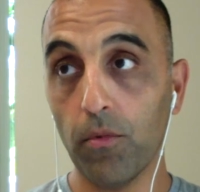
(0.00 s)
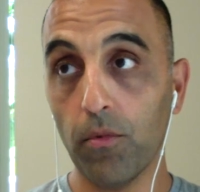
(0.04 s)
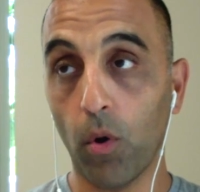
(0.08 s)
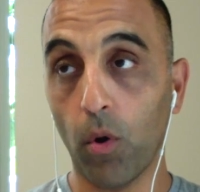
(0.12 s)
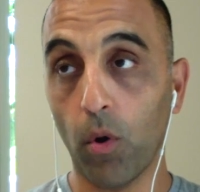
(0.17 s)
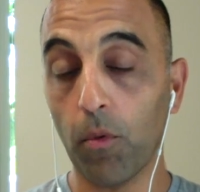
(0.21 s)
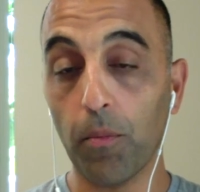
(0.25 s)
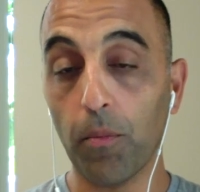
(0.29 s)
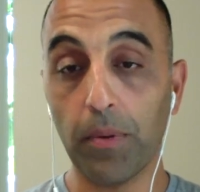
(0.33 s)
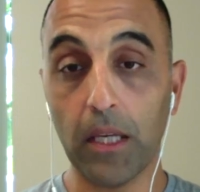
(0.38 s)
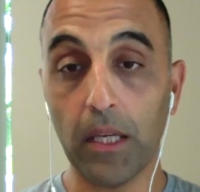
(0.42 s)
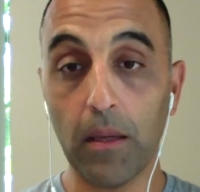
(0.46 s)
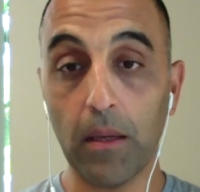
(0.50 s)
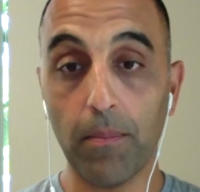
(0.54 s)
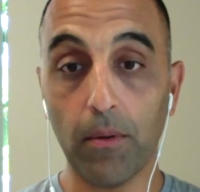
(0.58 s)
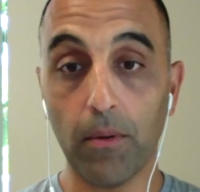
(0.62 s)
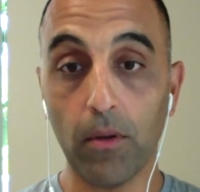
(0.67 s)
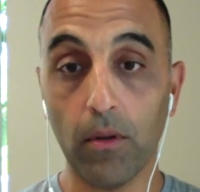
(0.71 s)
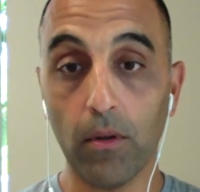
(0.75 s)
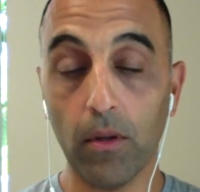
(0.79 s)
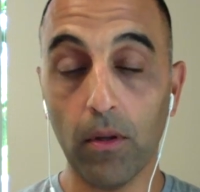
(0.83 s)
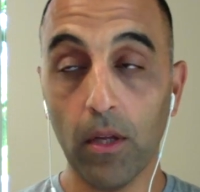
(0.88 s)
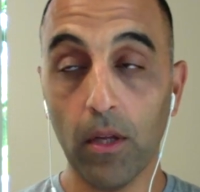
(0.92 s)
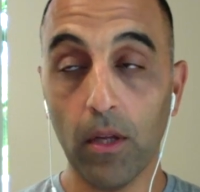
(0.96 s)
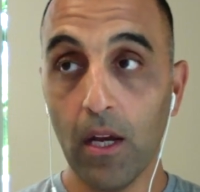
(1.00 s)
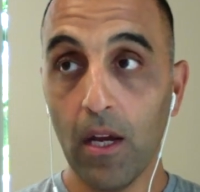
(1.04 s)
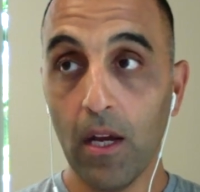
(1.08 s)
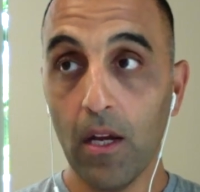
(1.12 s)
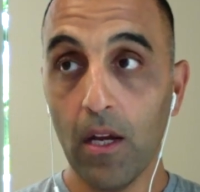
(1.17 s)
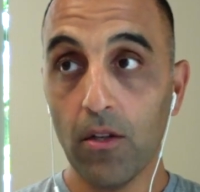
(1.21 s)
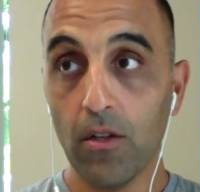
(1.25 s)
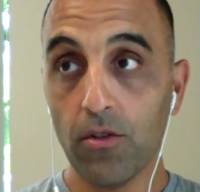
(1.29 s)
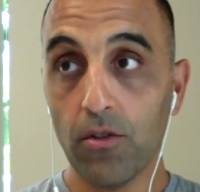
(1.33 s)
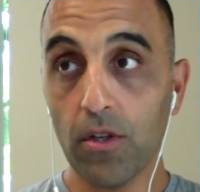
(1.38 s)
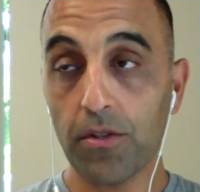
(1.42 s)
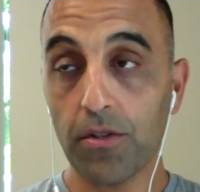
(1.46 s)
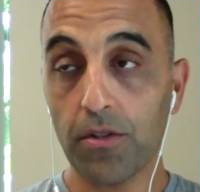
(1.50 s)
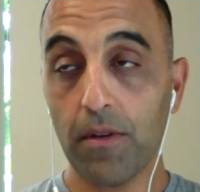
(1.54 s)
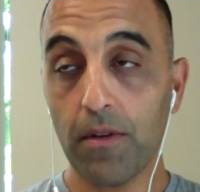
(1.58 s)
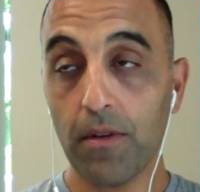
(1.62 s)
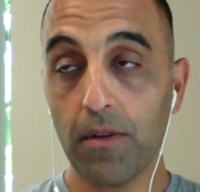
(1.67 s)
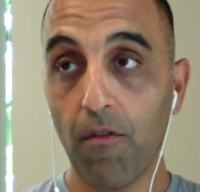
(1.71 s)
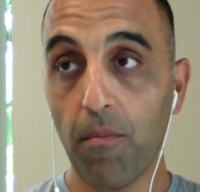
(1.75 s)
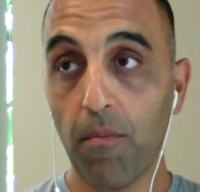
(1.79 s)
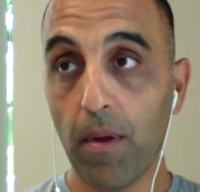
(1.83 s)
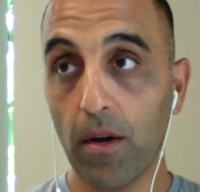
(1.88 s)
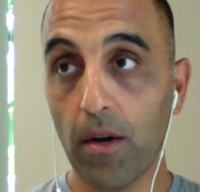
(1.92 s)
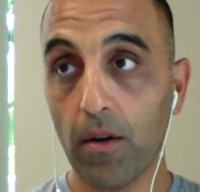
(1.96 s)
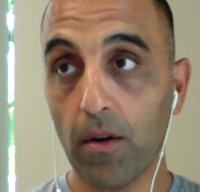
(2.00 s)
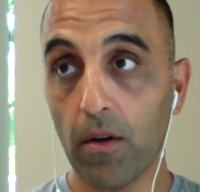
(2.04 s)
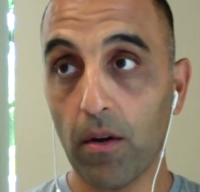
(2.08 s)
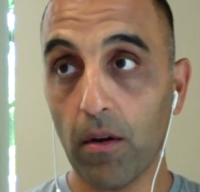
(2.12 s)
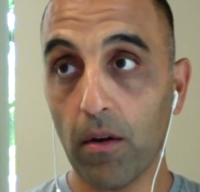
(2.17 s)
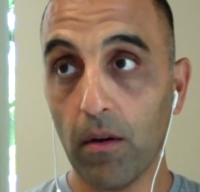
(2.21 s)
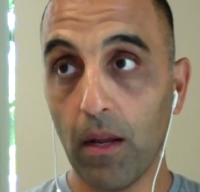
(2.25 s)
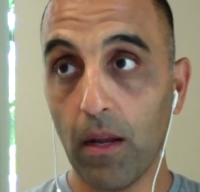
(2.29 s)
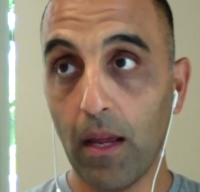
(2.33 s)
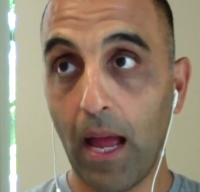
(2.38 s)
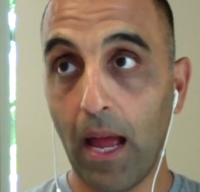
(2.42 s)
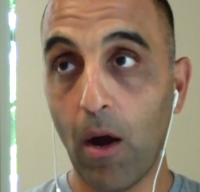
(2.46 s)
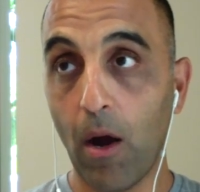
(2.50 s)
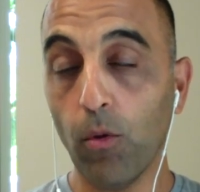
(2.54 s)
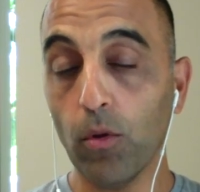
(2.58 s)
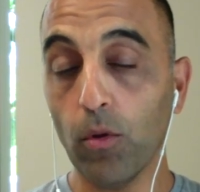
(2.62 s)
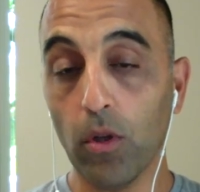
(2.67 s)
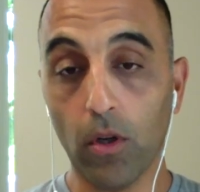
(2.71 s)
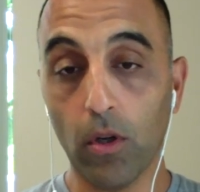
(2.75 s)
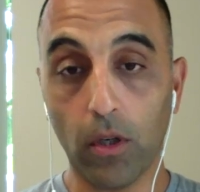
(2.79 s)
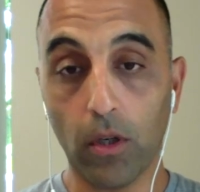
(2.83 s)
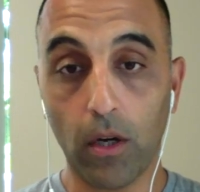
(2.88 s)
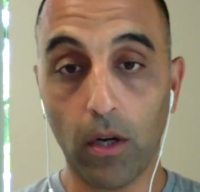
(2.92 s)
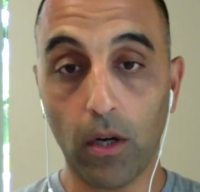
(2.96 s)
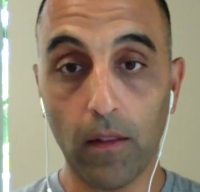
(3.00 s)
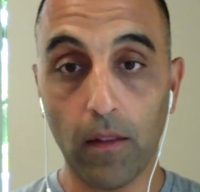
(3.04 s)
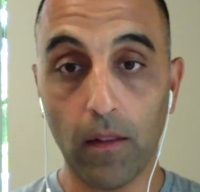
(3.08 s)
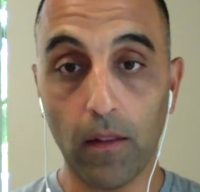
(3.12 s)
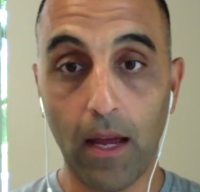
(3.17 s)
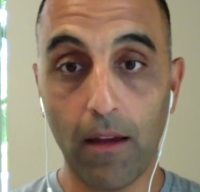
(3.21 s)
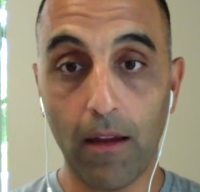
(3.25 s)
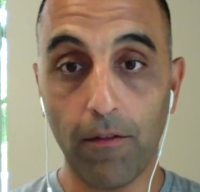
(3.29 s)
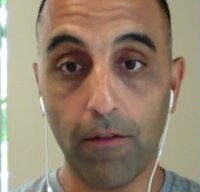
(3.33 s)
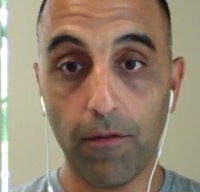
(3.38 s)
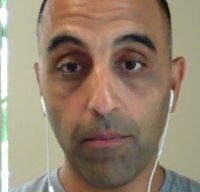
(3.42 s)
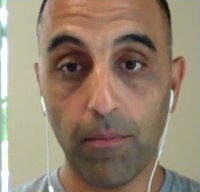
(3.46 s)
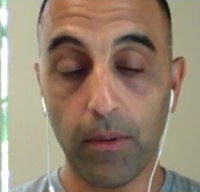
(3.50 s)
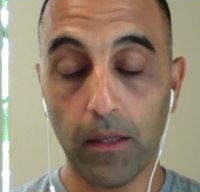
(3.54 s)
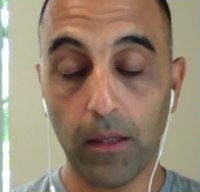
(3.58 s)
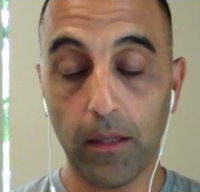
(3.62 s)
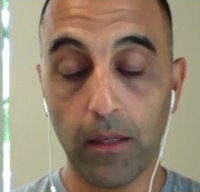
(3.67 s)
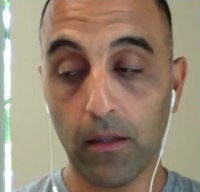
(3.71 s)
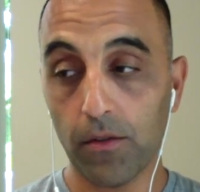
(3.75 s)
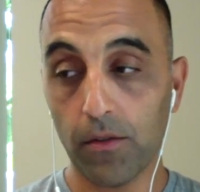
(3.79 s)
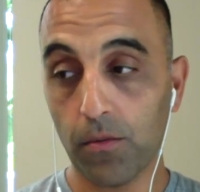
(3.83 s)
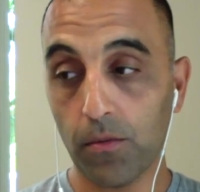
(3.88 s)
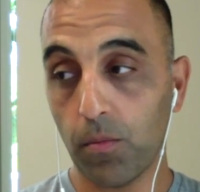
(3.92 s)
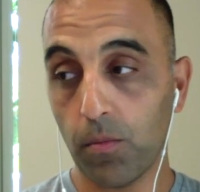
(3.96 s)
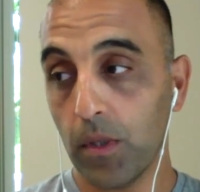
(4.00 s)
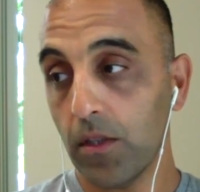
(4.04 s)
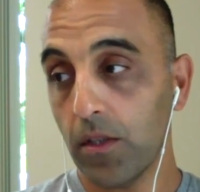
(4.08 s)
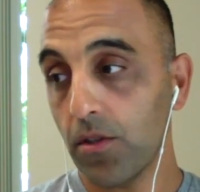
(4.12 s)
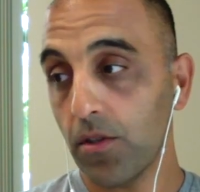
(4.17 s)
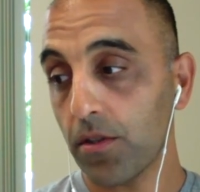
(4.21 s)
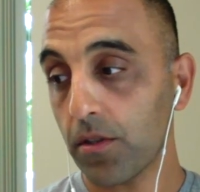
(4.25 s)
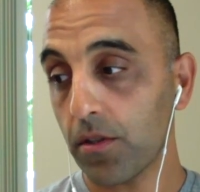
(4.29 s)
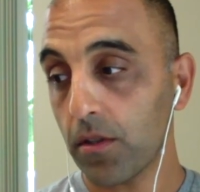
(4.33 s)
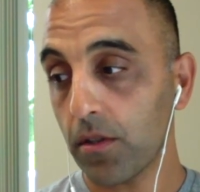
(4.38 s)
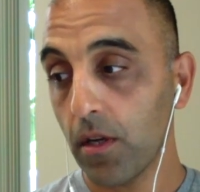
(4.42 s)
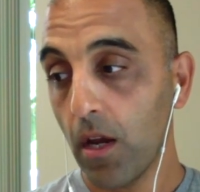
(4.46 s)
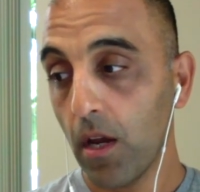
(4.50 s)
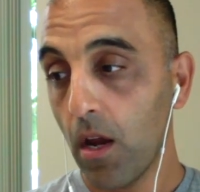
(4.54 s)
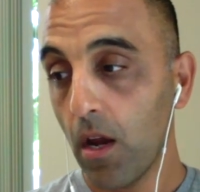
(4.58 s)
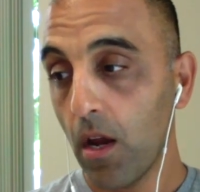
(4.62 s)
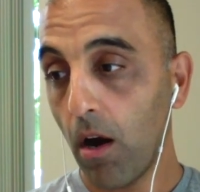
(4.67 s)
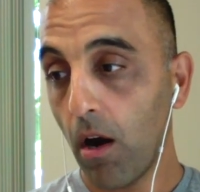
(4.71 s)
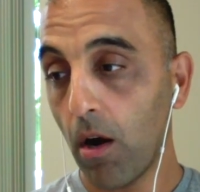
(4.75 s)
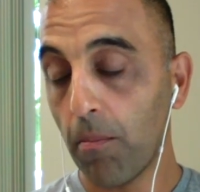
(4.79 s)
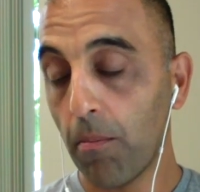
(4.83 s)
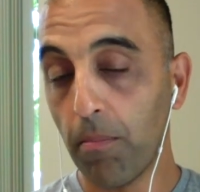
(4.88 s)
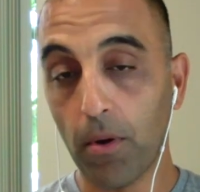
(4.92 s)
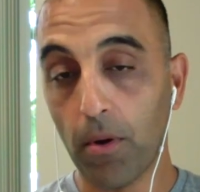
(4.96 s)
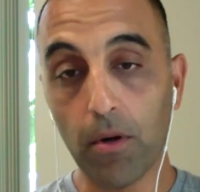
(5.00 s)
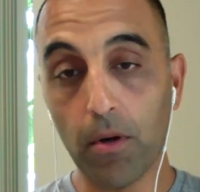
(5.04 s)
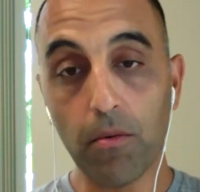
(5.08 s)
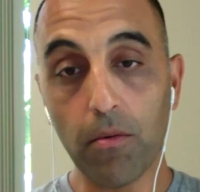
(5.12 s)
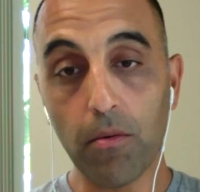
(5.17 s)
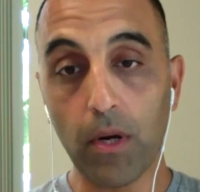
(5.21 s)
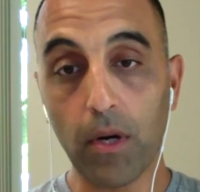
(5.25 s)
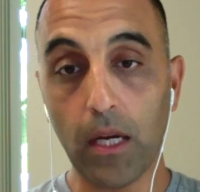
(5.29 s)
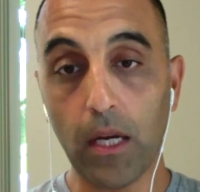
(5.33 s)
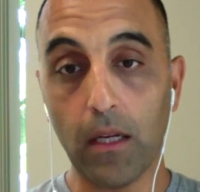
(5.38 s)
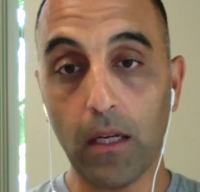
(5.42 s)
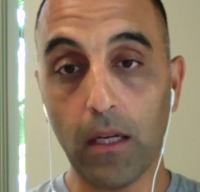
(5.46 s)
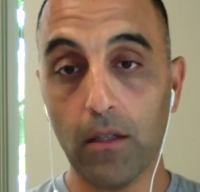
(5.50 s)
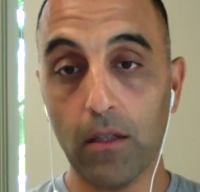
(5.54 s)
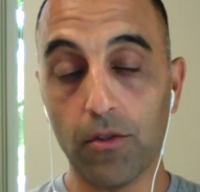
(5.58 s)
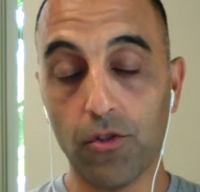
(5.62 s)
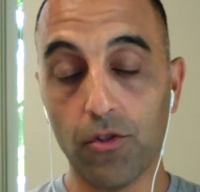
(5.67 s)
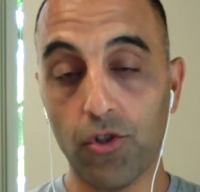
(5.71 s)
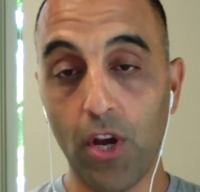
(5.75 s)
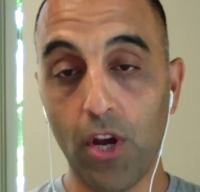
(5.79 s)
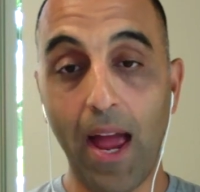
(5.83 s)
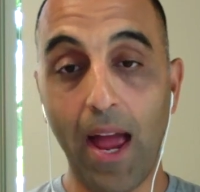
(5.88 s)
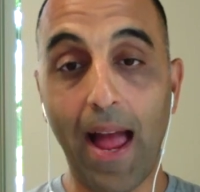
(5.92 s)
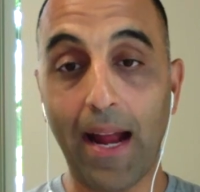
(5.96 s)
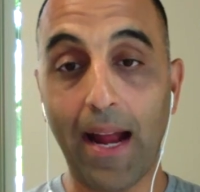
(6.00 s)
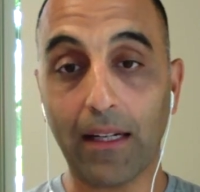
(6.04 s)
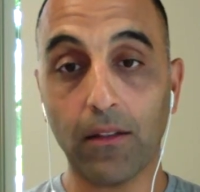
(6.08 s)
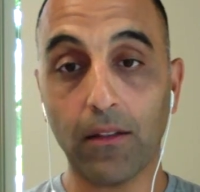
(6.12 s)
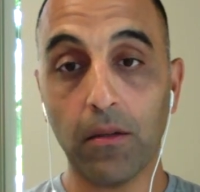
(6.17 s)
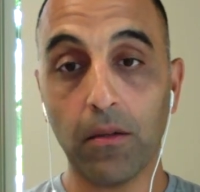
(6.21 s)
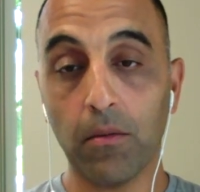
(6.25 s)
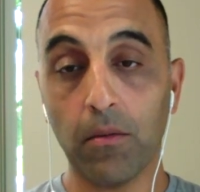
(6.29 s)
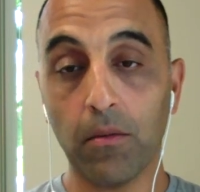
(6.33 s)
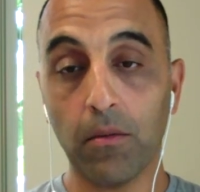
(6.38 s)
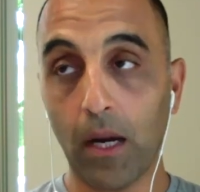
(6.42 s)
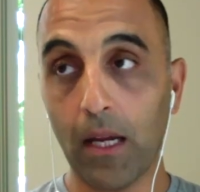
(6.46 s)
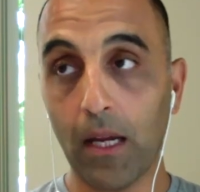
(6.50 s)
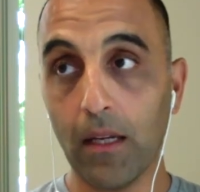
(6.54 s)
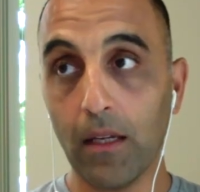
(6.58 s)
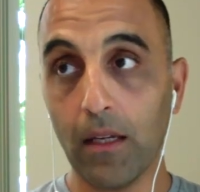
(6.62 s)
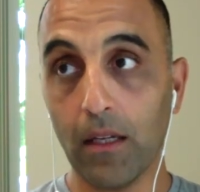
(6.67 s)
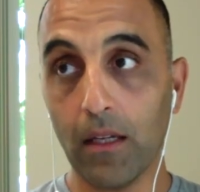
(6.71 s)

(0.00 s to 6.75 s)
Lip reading: normal people just have a better outlook on life? Because our burn rate is jacked, right?